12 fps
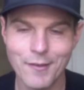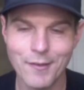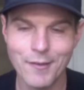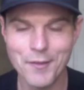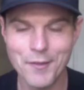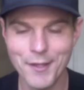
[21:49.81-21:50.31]

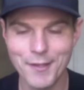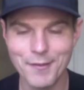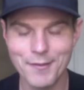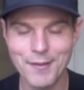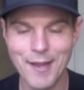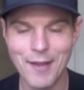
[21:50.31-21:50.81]

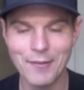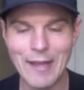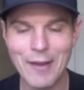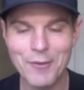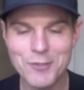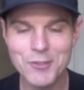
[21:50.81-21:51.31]

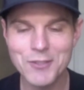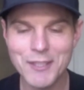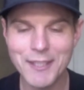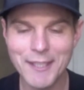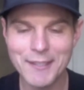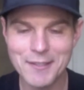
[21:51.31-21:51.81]
to
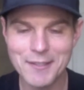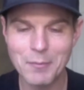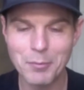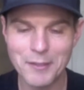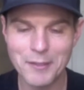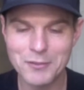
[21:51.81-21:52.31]
get to the
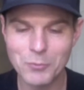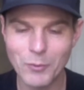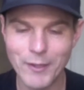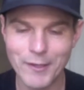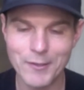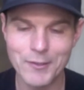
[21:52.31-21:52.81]
place
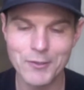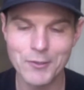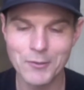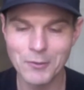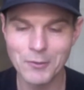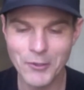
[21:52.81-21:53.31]
where
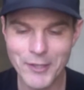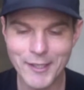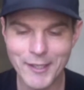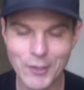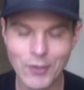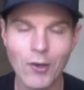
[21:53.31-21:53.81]
you're
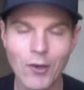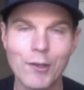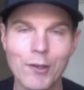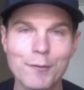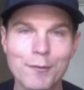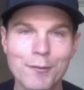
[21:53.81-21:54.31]
learning
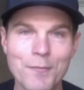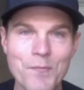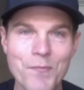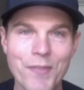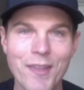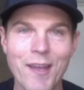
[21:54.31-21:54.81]
golf
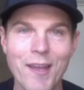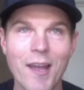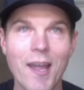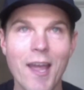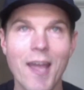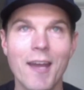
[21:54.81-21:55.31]

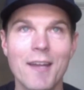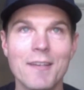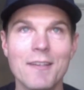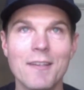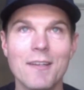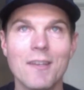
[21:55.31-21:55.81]
and
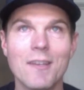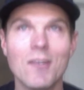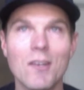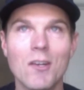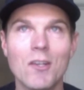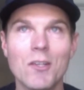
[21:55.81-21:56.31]

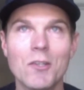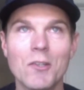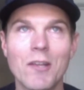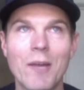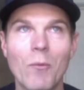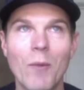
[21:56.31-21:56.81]
you're
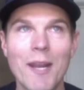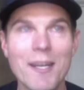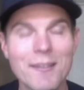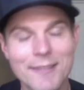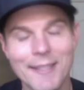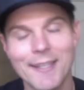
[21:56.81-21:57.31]
like, wait a
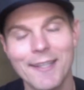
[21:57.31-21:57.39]
second,